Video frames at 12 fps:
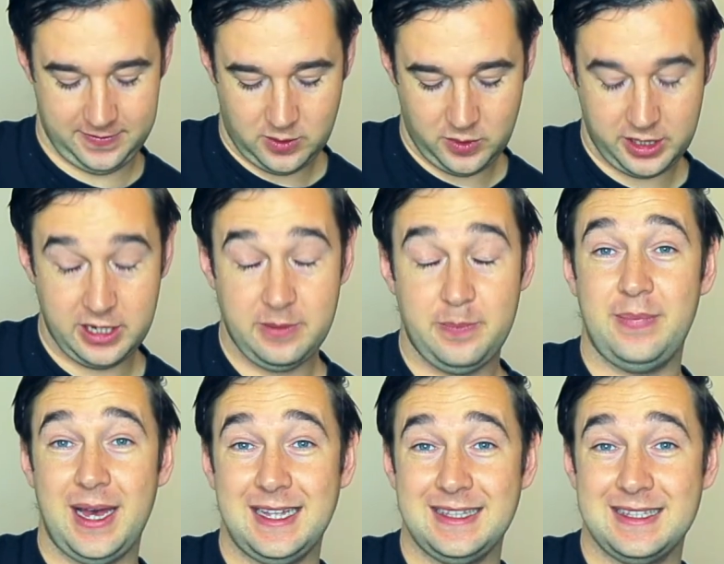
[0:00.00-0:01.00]
And we're going to
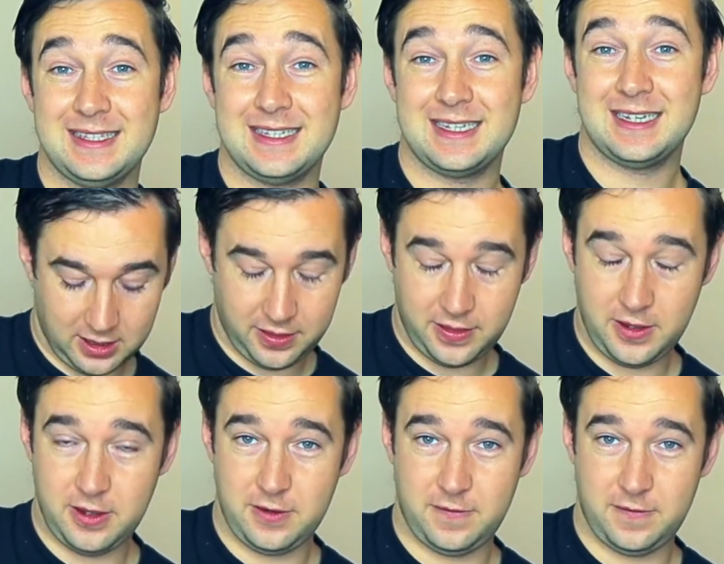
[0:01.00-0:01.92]
bend our 3rd